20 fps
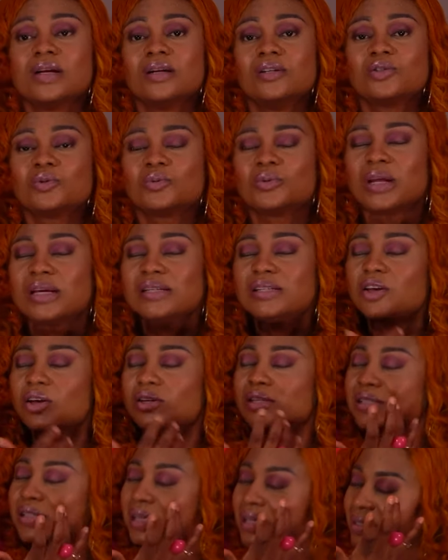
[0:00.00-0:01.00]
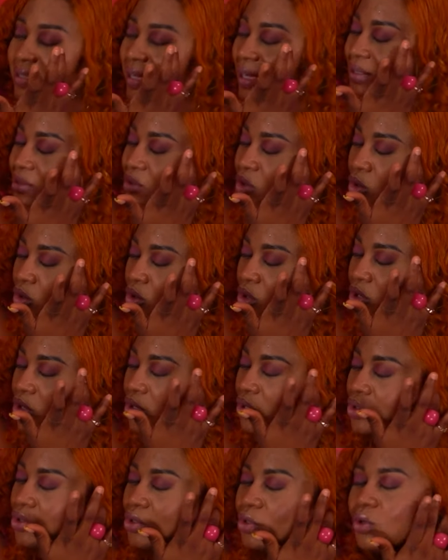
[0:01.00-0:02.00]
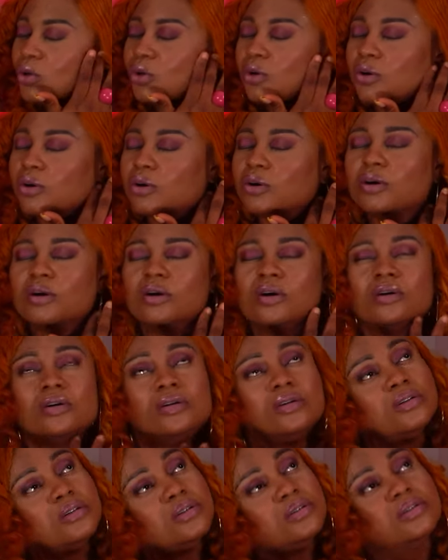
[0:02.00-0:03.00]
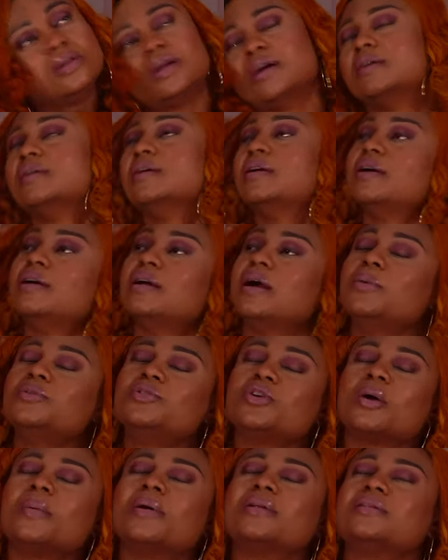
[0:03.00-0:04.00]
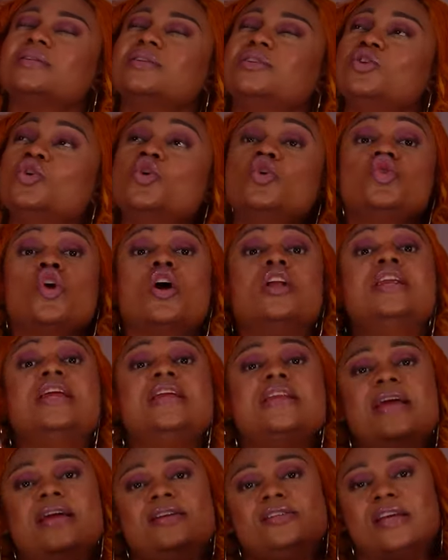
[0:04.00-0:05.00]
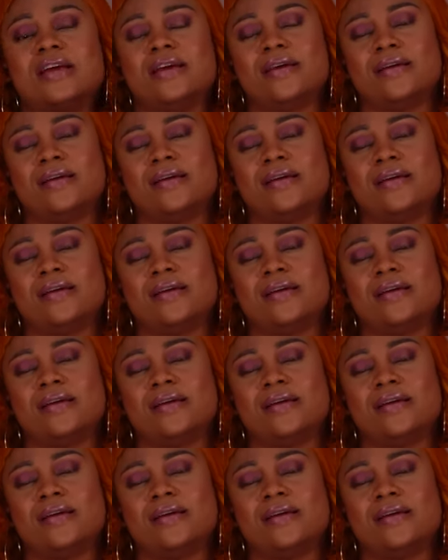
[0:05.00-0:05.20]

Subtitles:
would I say your descendant or your I want to talk about your lineage.